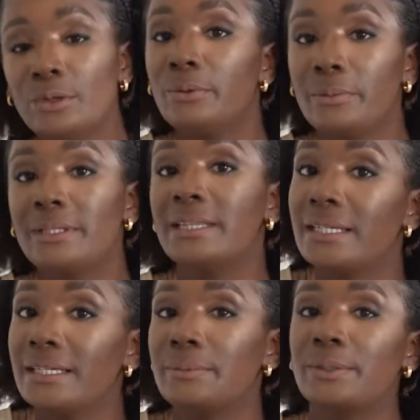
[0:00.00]
probably
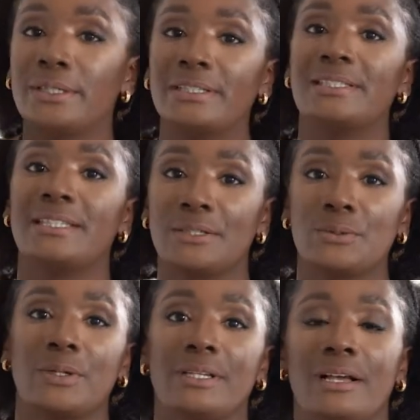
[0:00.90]
think, because
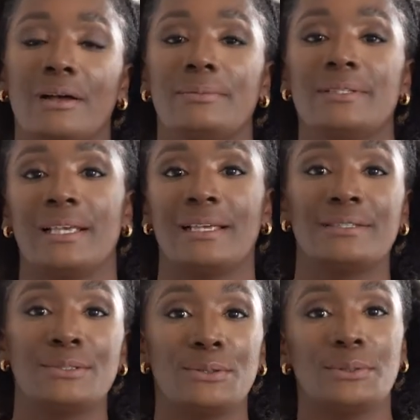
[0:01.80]
this one comes
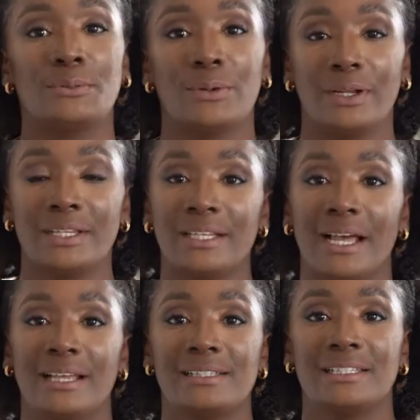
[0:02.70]
as two in one. It
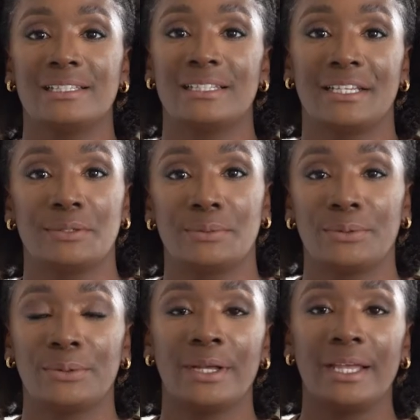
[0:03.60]
has a
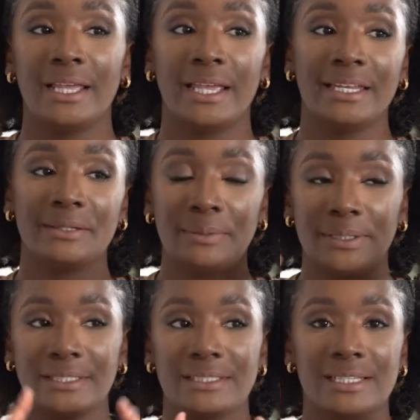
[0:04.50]
detachable inner
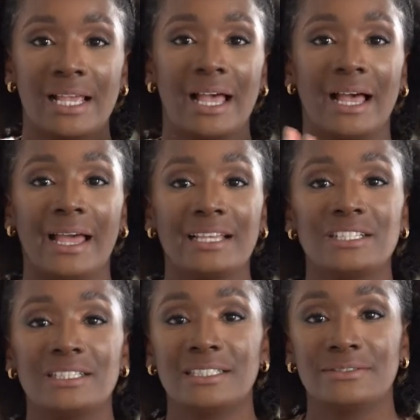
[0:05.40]
piece. I
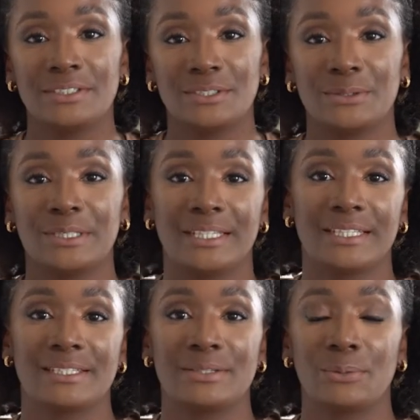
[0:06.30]
actually did a video on
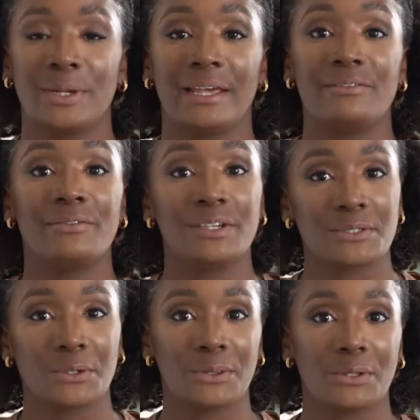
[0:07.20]
this when I
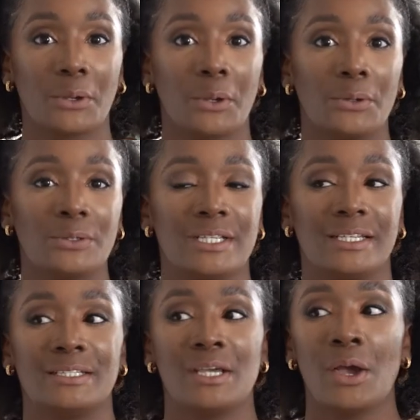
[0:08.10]
first got the coat
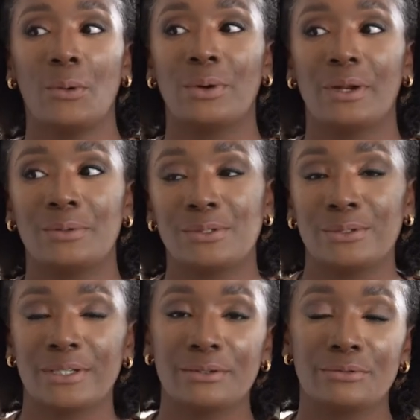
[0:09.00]
and what I was
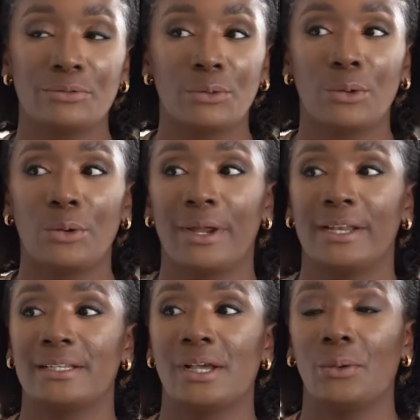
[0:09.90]
looking for
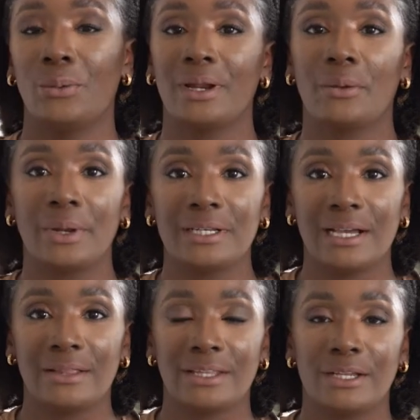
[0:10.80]
and what I
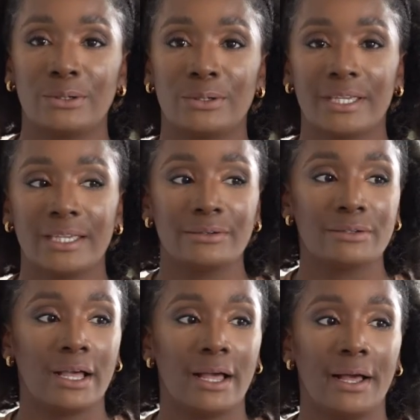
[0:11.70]
went out there
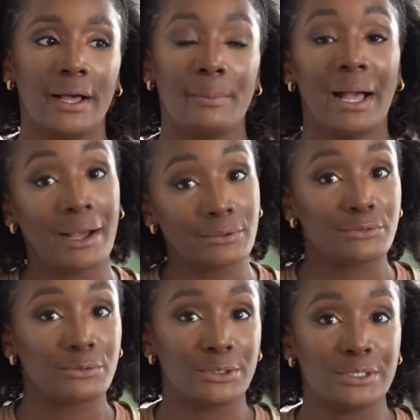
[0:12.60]
looking
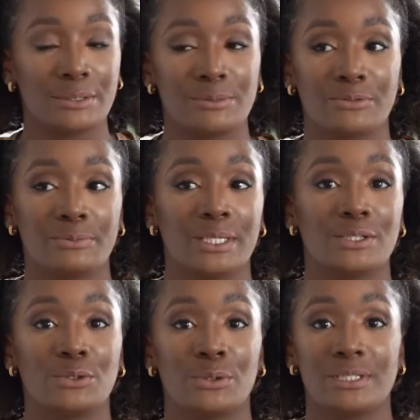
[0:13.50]
out for in terms of
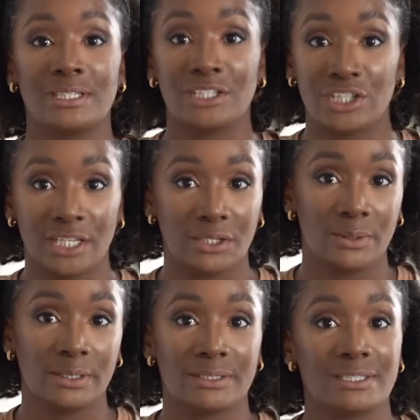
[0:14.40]
making sure it's
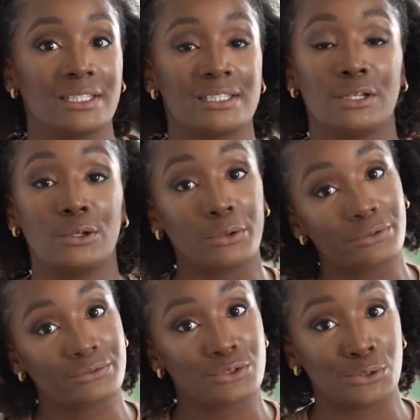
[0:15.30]
genuine, because there's a lot
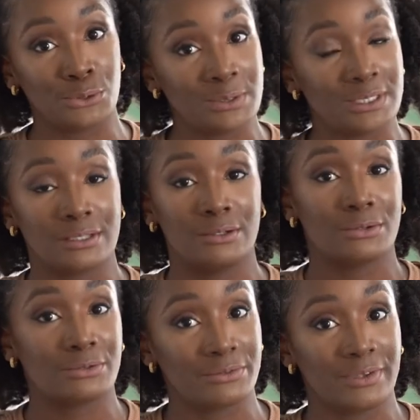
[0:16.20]
of dupes, there's a
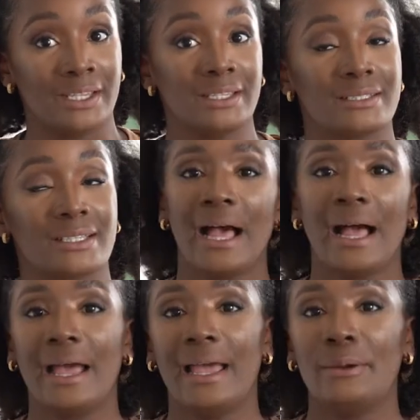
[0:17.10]
lot of fakes.
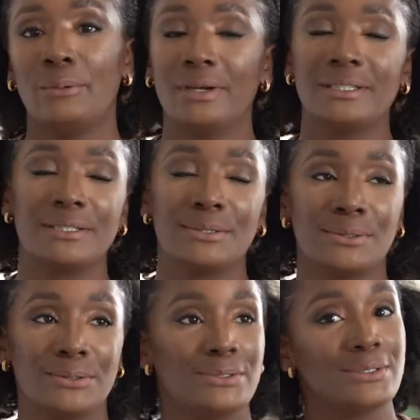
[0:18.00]
I want
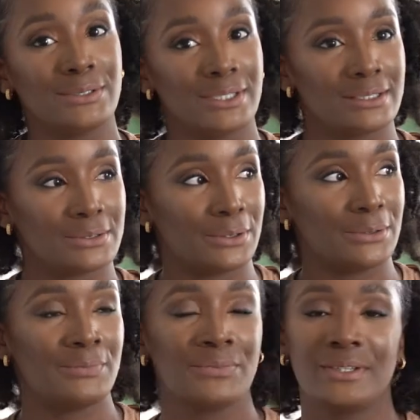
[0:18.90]
to, 2 years
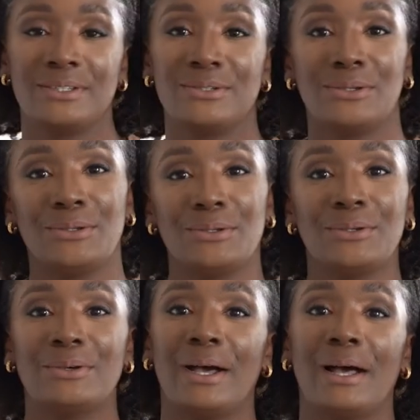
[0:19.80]
on, show
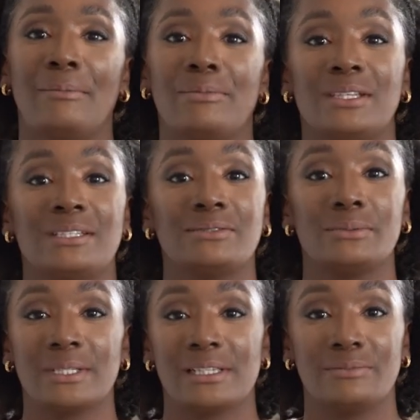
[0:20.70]
you the
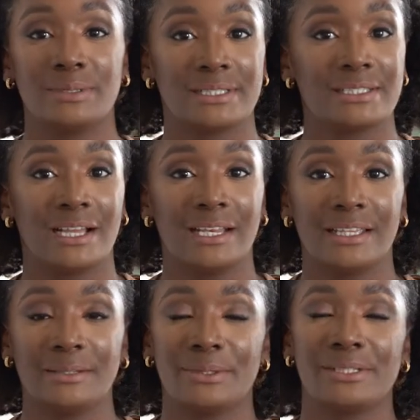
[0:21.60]
different ways I've been
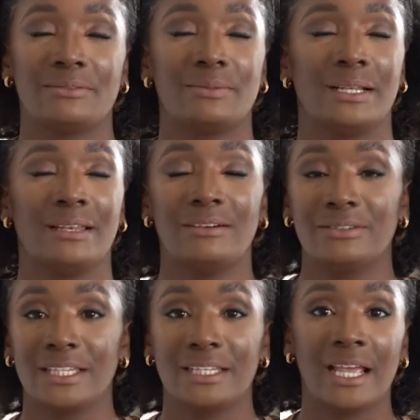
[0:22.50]
styling it, because I've been
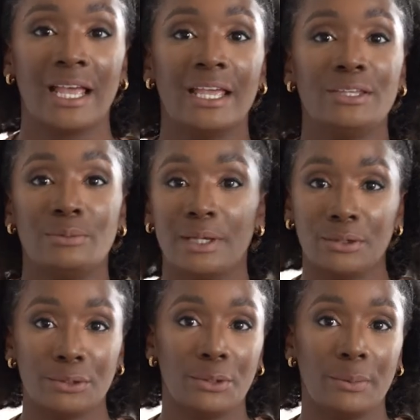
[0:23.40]
loving it. You may
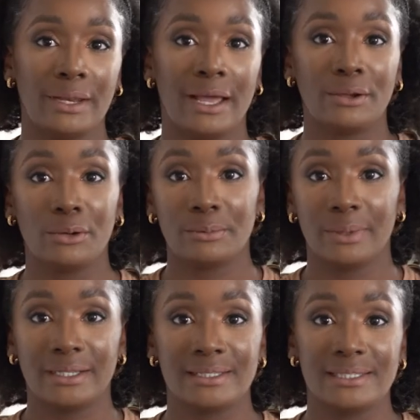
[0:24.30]
not know, but I got
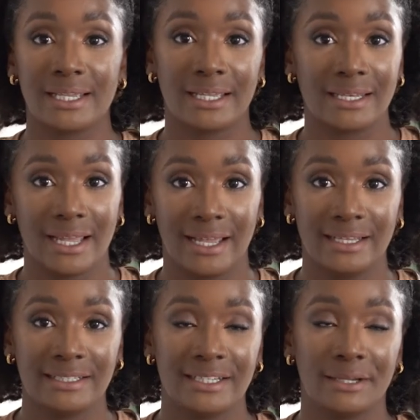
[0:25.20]
mine
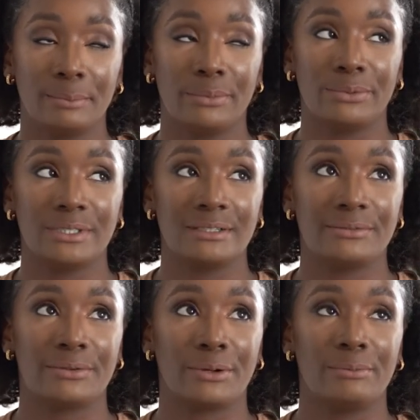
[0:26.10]
secondhand and I bought it
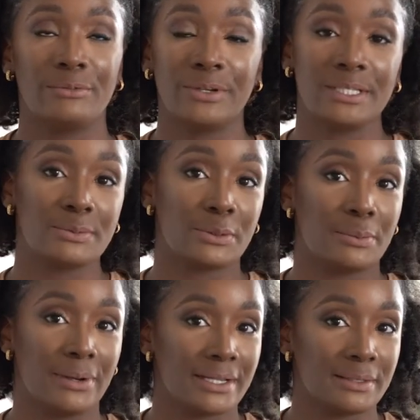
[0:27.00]
from
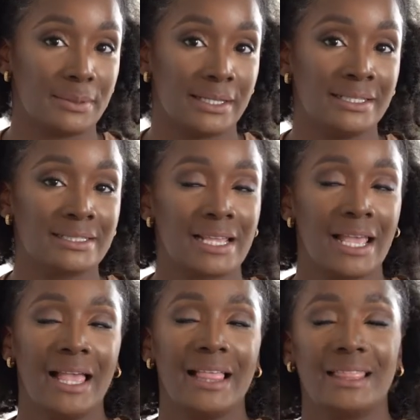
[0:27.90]
Facebook Marketplace.
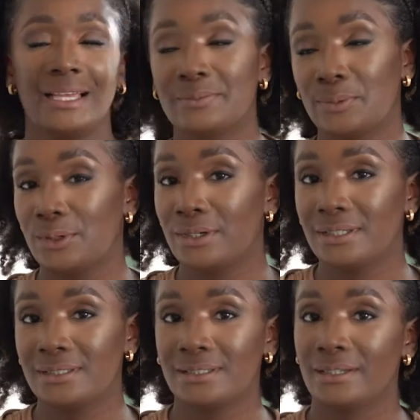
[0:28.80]
That's
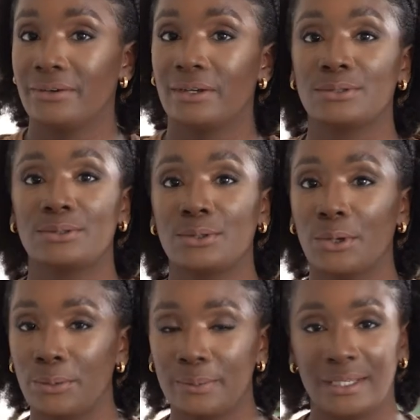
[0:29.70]
because there are
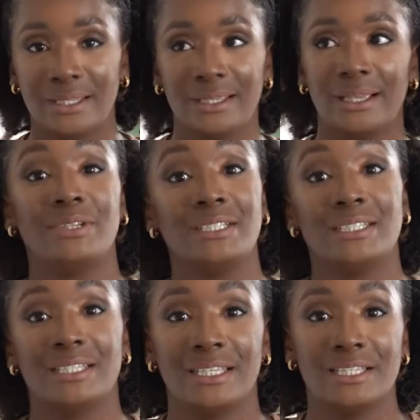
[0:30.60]
so many
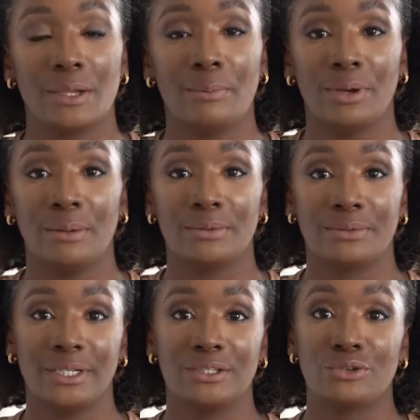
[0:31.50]
vintage
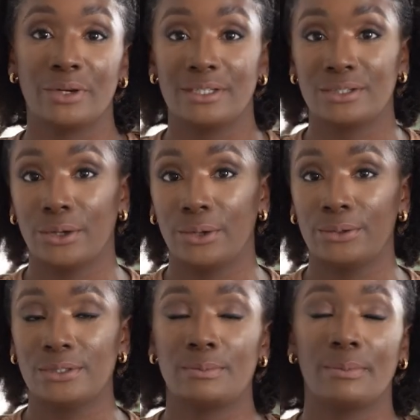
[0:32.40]
Burberry trench
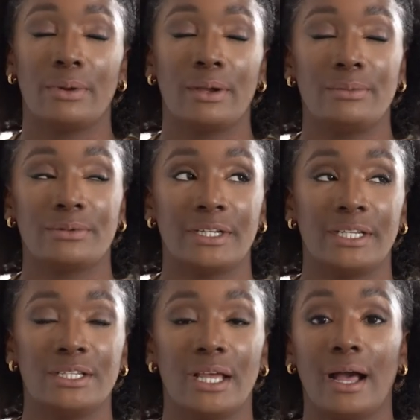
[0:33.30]
coats, Burberry